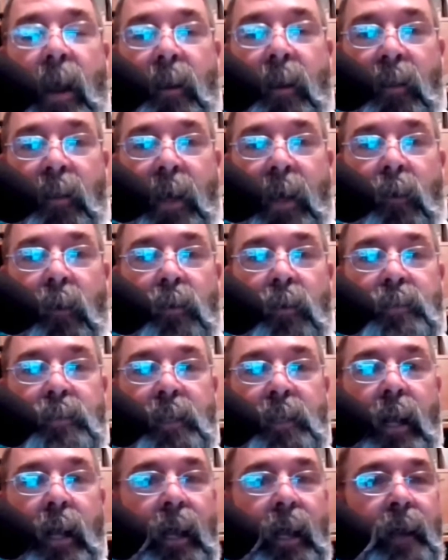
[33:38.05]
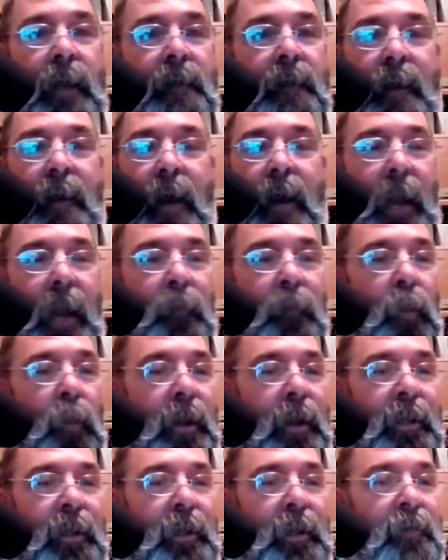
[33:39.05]
a brand on that horse. And I can
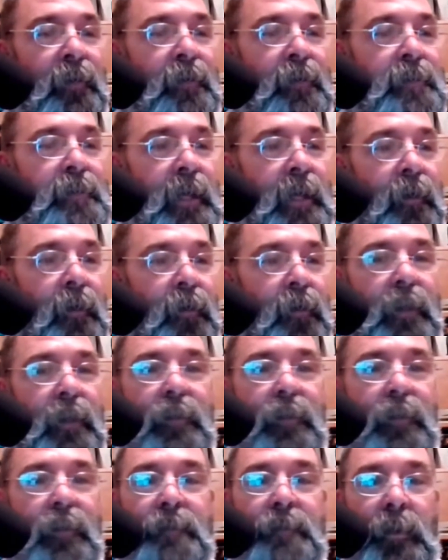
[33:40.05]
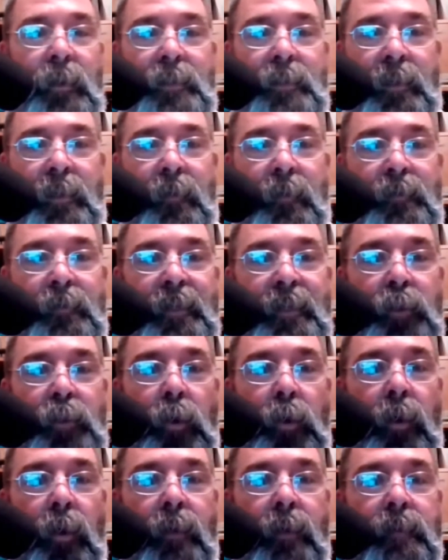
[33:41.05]
walk in there and say, okay, this person owns
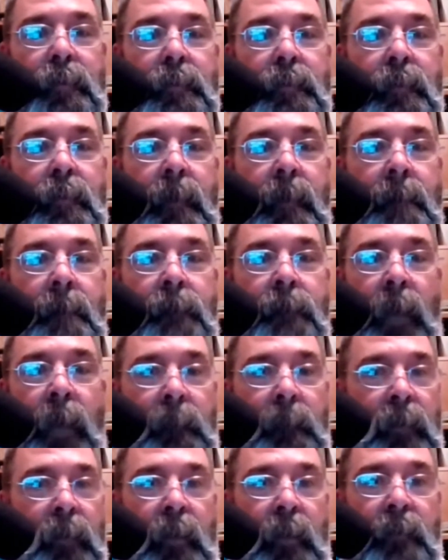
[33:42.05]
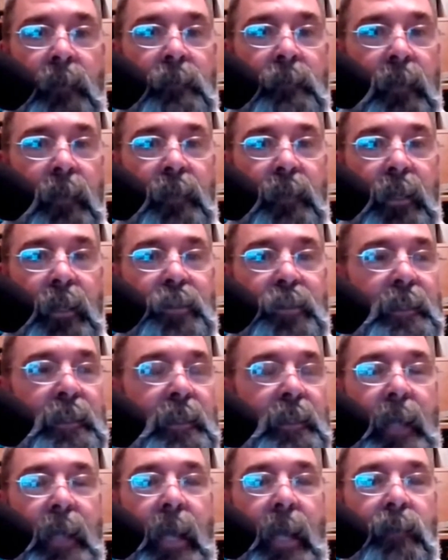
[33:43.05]
this horse. They just
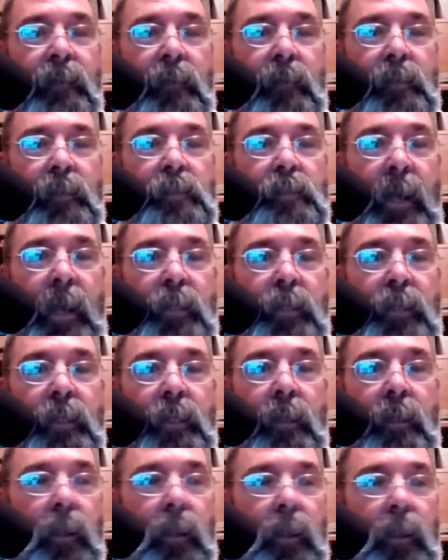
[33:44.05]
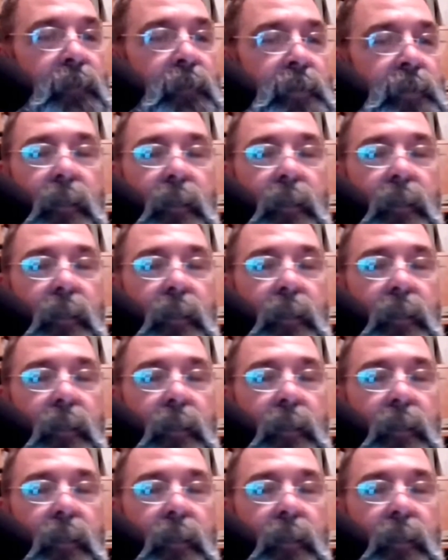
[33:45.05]
need an annual inspection. All of